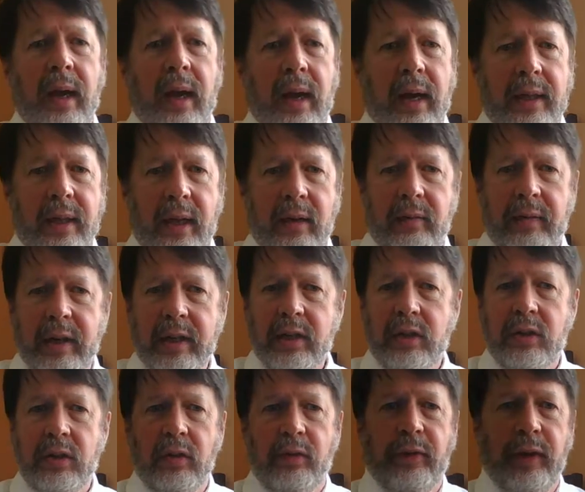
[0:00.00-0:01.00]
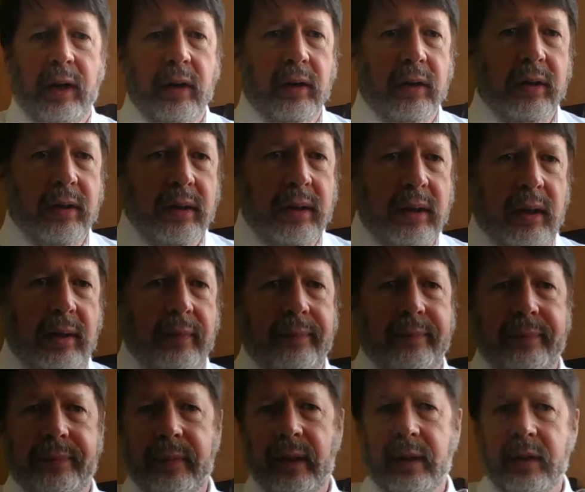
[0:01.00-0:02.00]
And then rest your fingers,
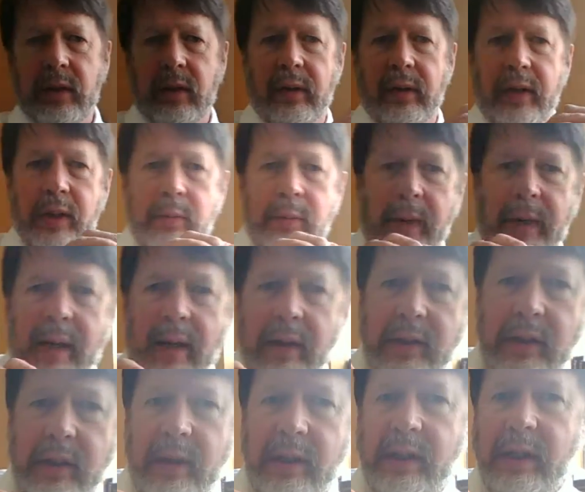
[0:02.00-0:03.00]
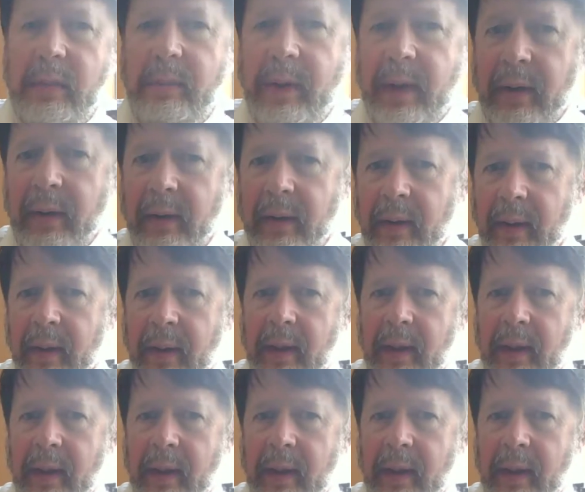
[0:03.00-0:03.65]
I'll turn this way now so you can see better,